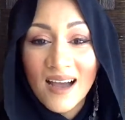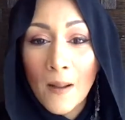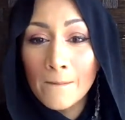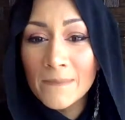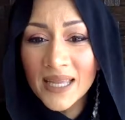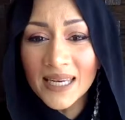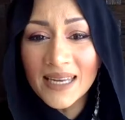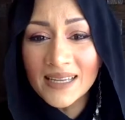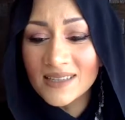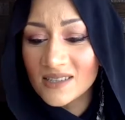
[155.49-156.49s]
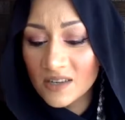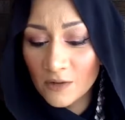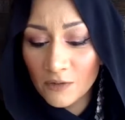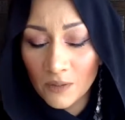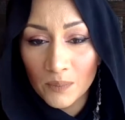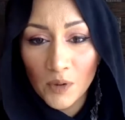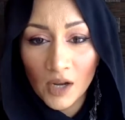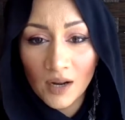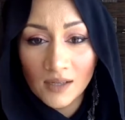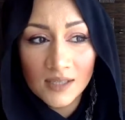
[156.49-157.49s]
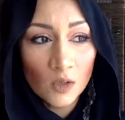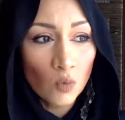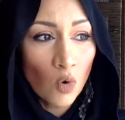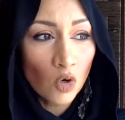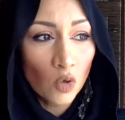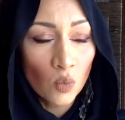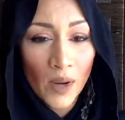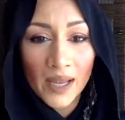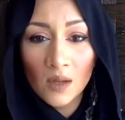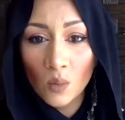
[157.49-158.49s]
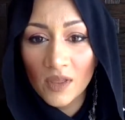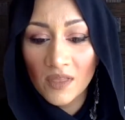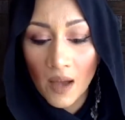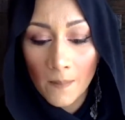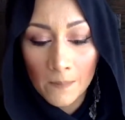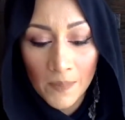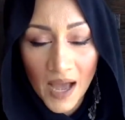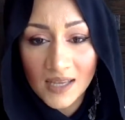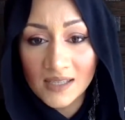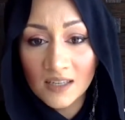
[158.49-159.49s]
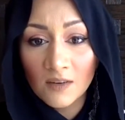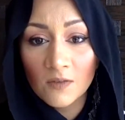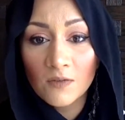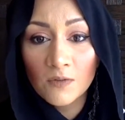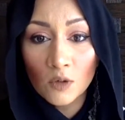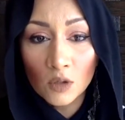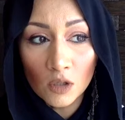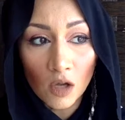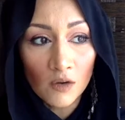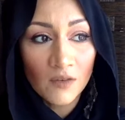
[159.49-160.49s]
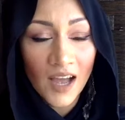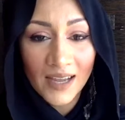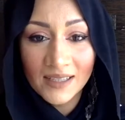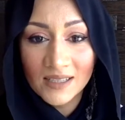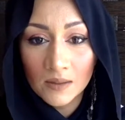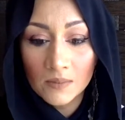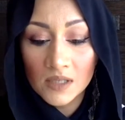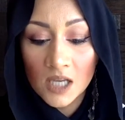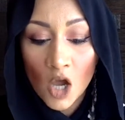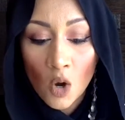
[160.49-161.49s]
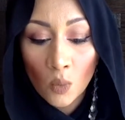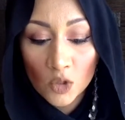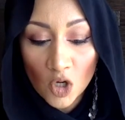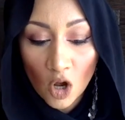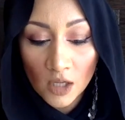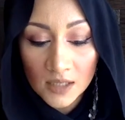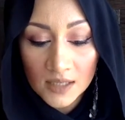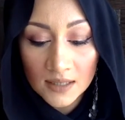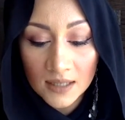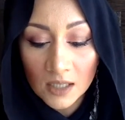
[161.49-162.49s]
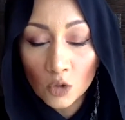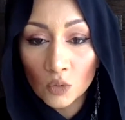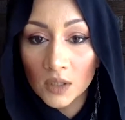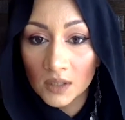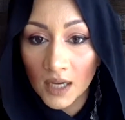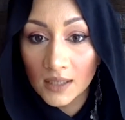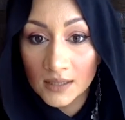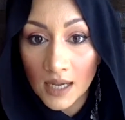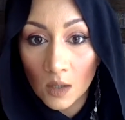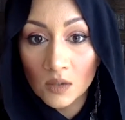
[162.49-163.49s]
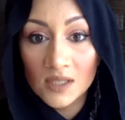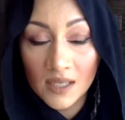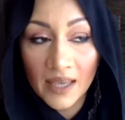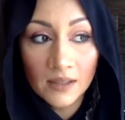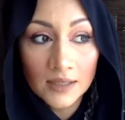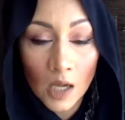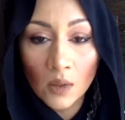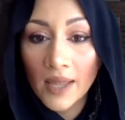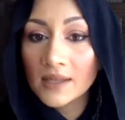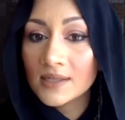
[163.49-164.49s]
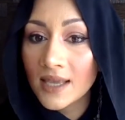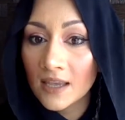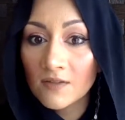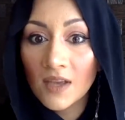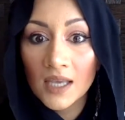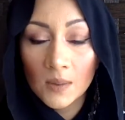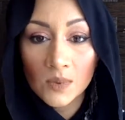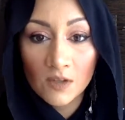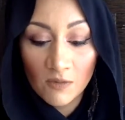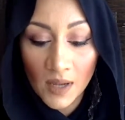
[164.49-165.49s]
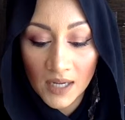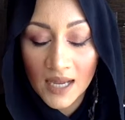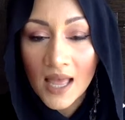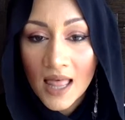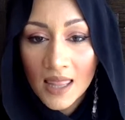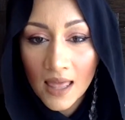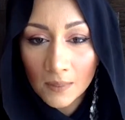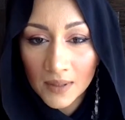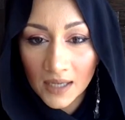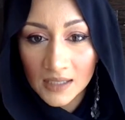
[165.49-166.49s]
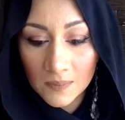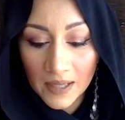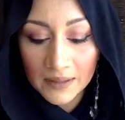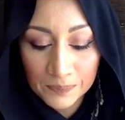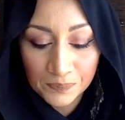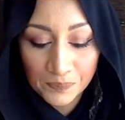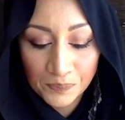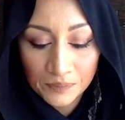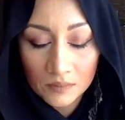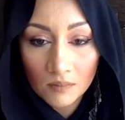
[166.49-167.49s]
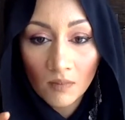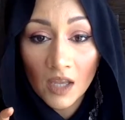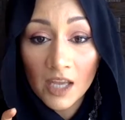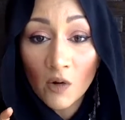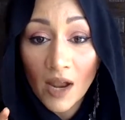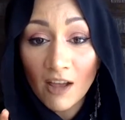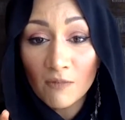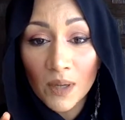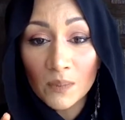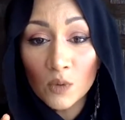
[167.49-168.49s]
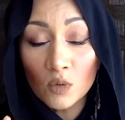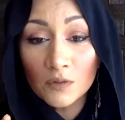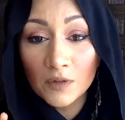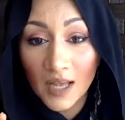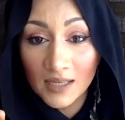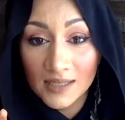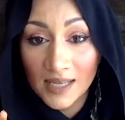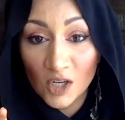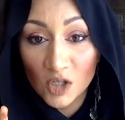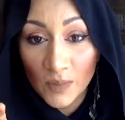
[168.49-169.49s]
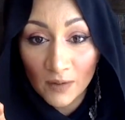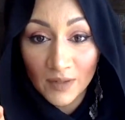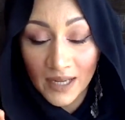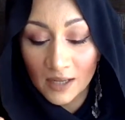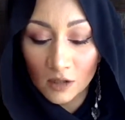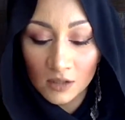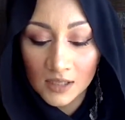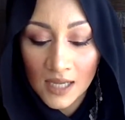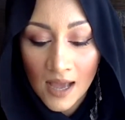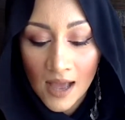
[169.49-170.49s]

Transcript: a million different products and walk away with a basket full of items, which honestly you can cut down, scale down, and save heaps of money. Let me explain. Here I have my beautiful Anastasia Beverly Hills